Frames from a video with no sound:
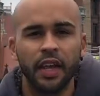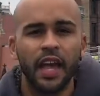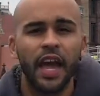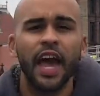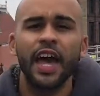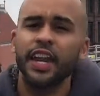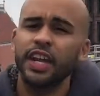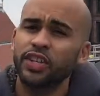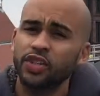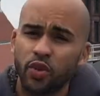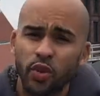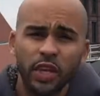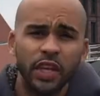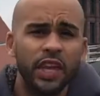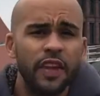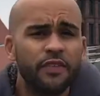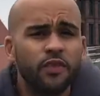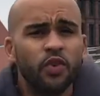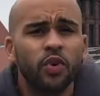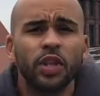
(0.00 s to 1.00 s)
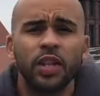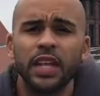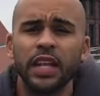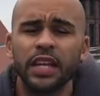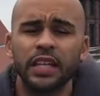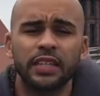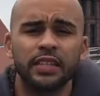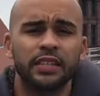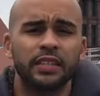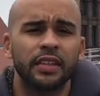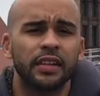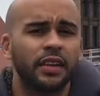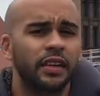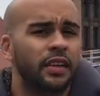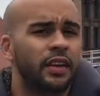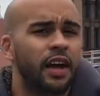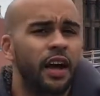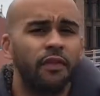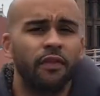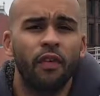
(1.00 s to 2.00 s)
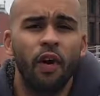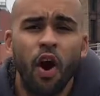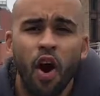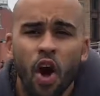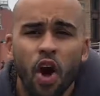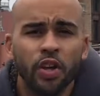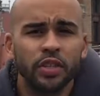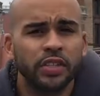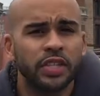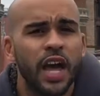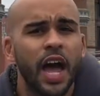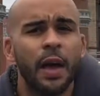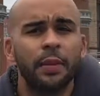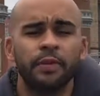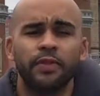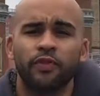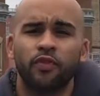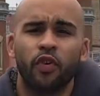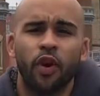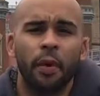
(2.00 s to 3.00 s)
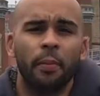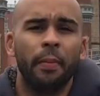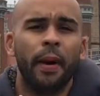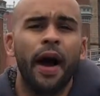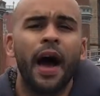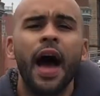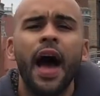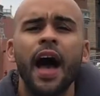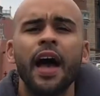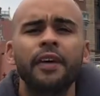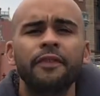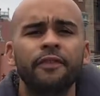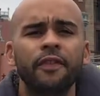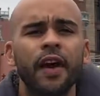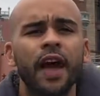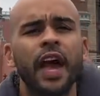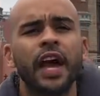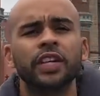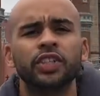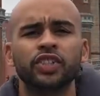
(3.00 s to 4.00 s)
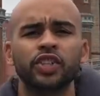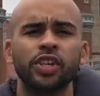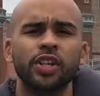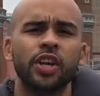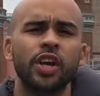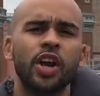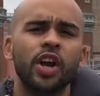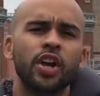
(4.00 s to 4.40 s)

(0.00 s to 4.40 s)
And it's going to give you a list of all types, from high fashion